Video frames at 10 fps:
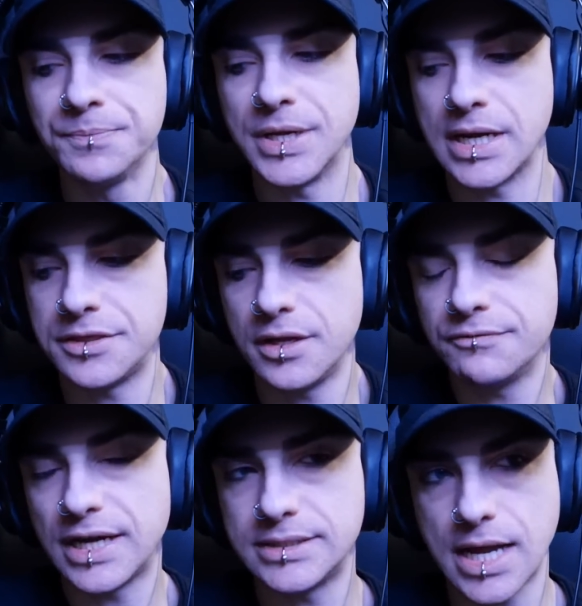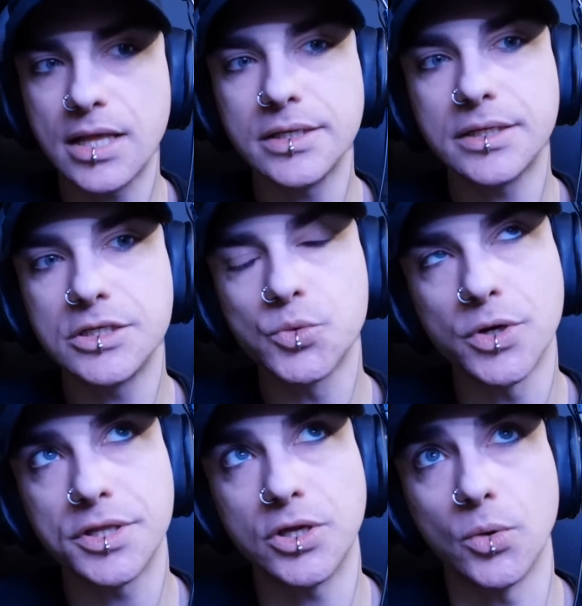And I think Vitalik is
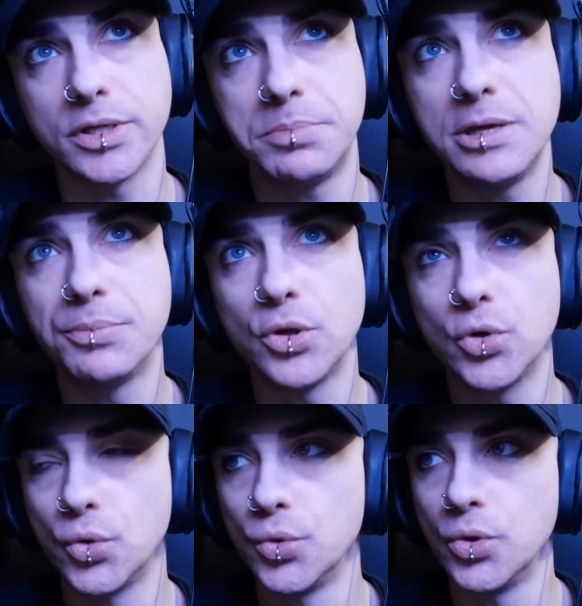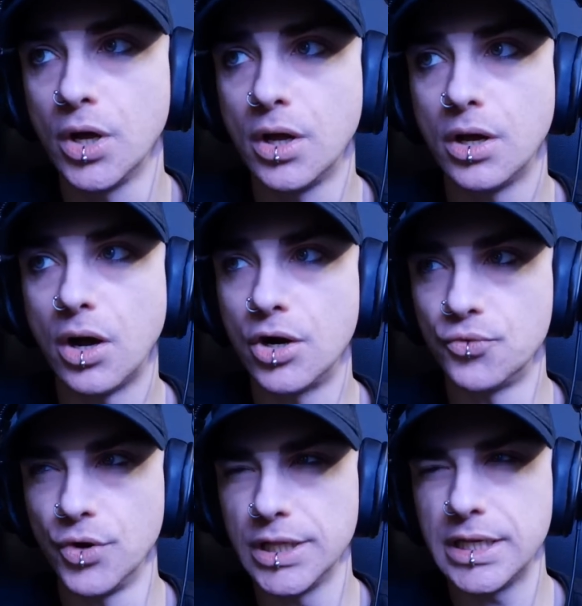one of the only people who are
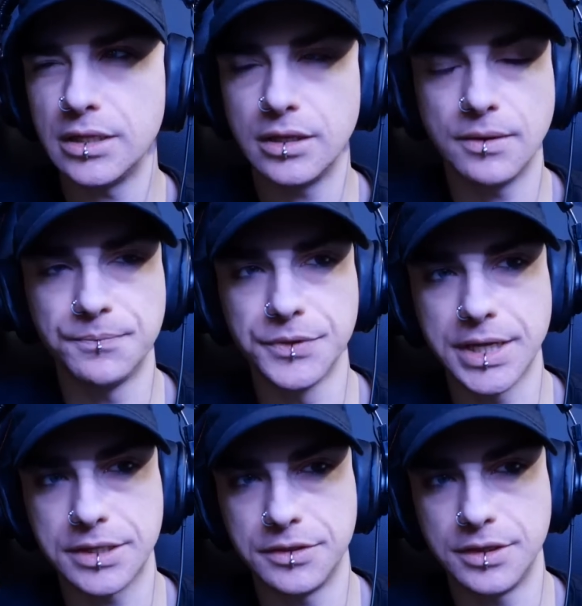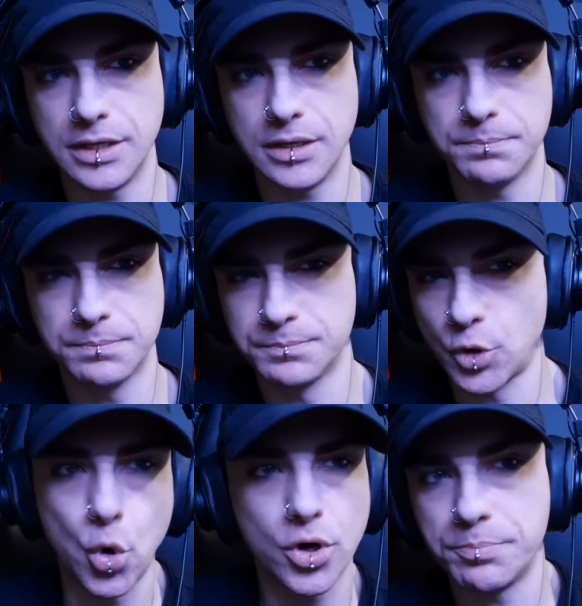really like the
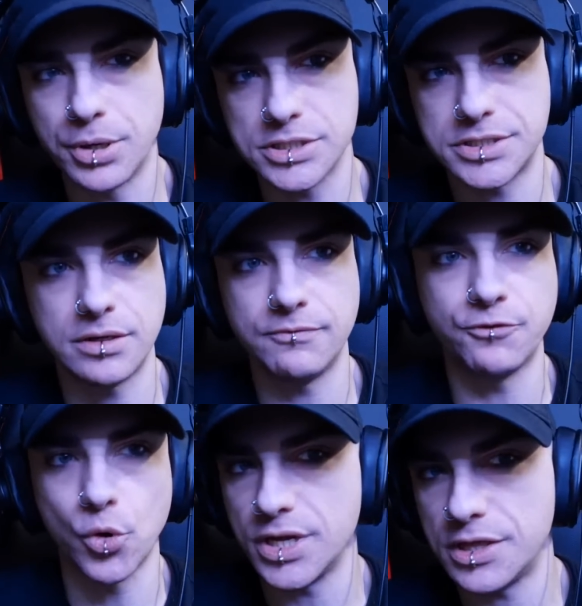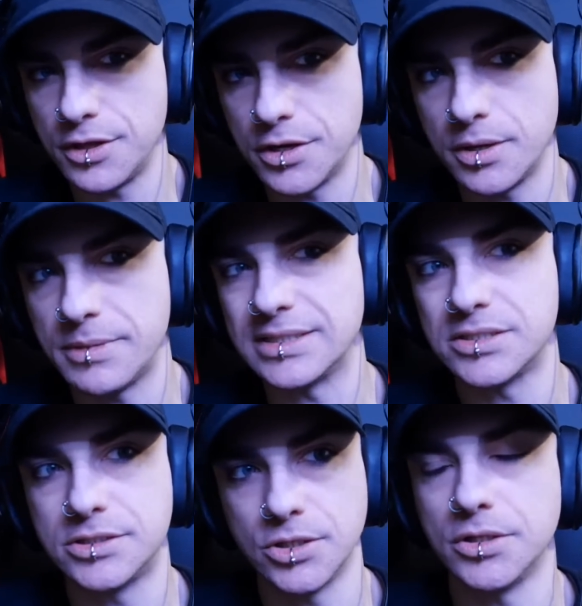core person for Ethereum that's
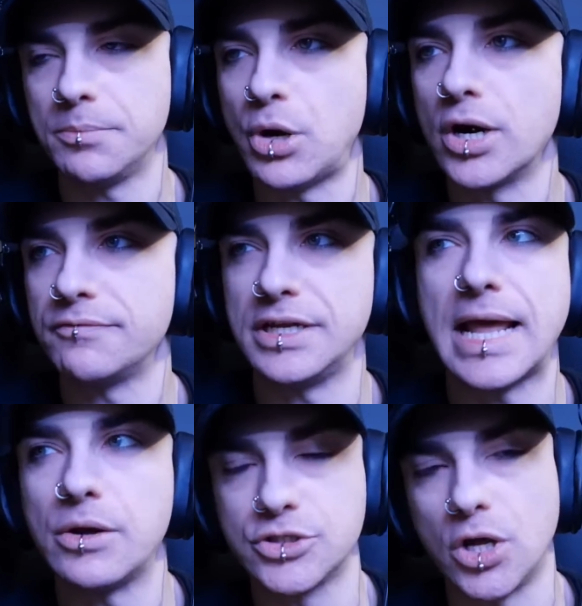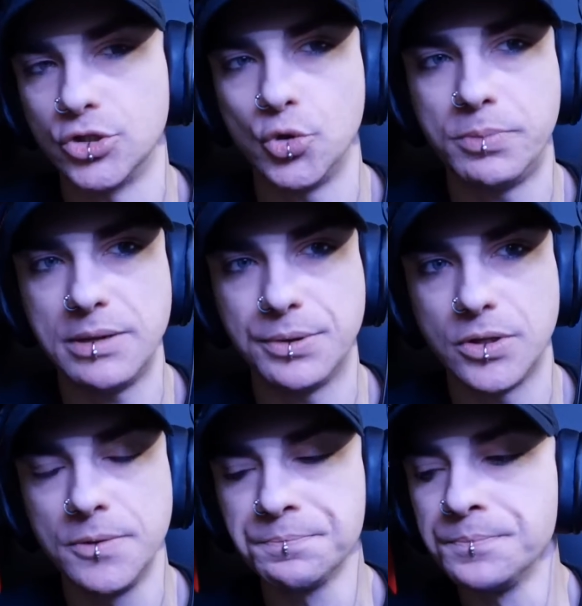still a part of it. Now it's all new people.